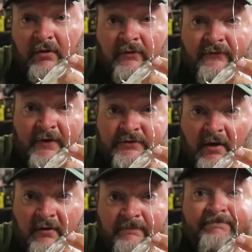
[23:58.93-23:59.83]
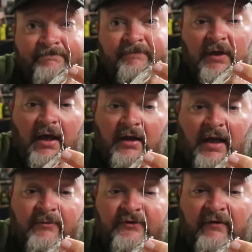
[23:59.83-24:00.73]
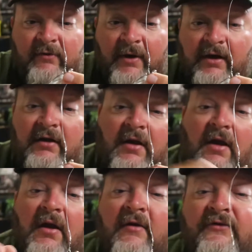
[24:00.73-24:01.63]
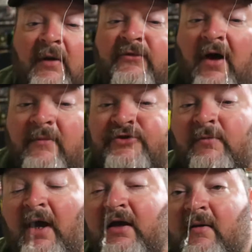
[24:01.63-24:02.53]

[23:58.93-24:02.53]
you lose fish on them? Yeah, it happens to everybody. Sometimes you might